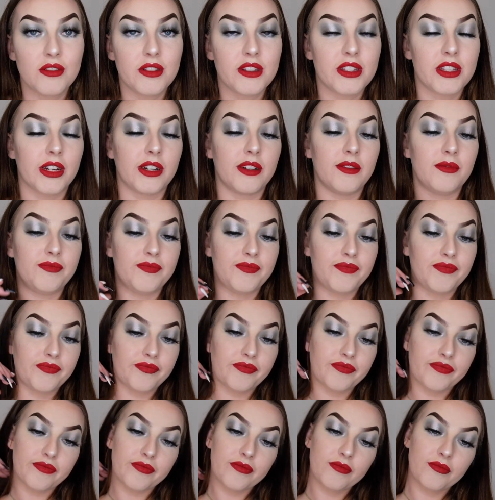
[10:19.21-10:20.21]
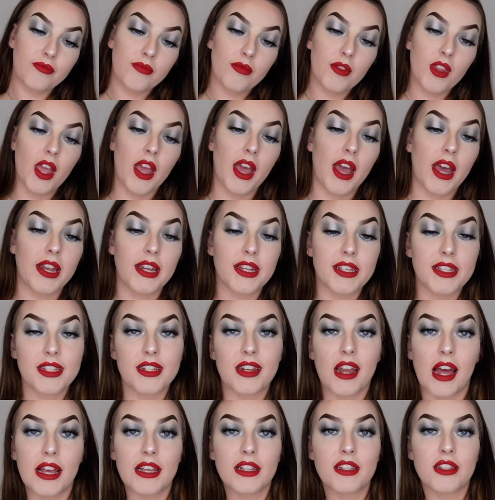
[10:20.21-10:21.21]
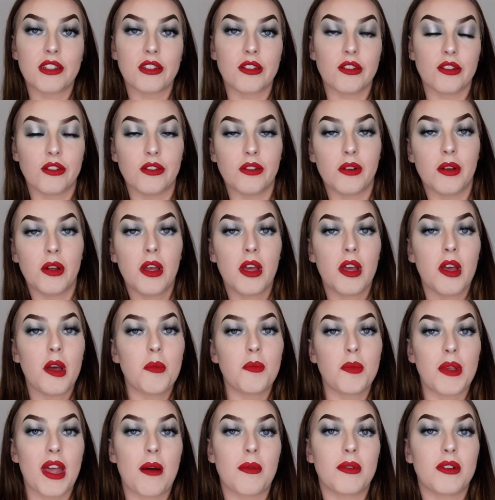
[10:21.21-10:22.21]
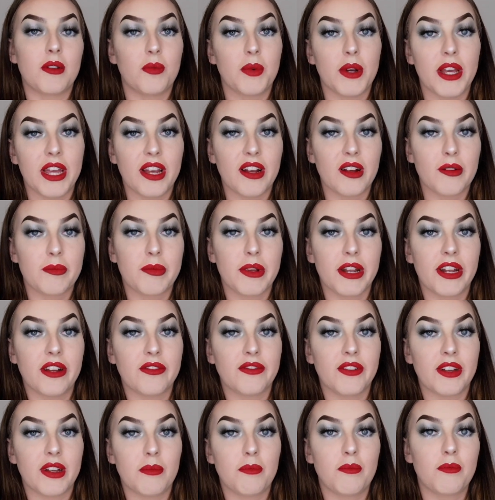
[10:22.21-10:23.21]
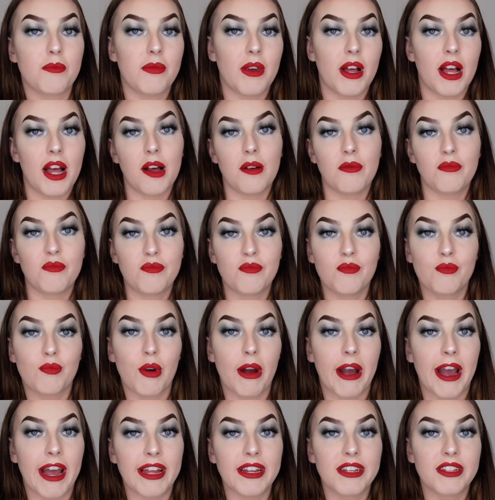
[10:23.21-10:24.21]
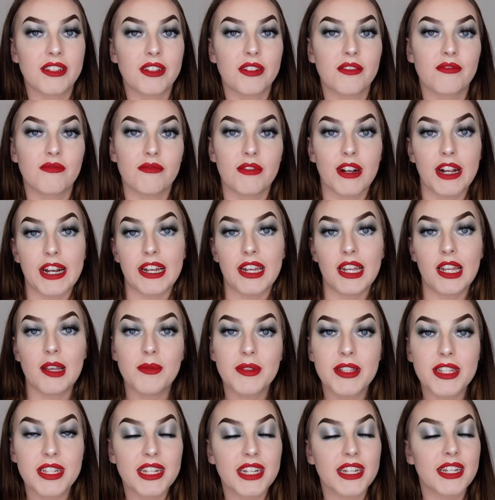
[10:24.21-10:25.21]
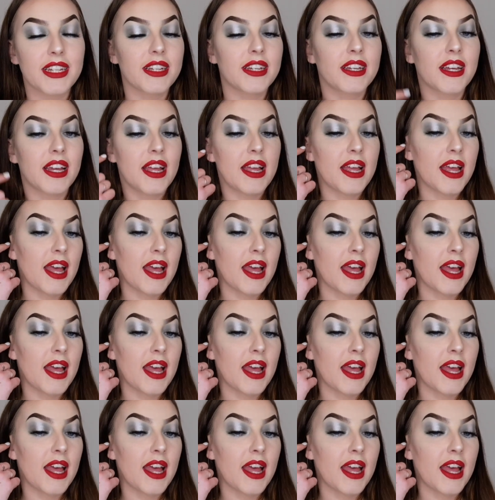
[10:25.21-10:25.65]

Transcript: So it is nice to be able to wear a bit of a bright red lipstick.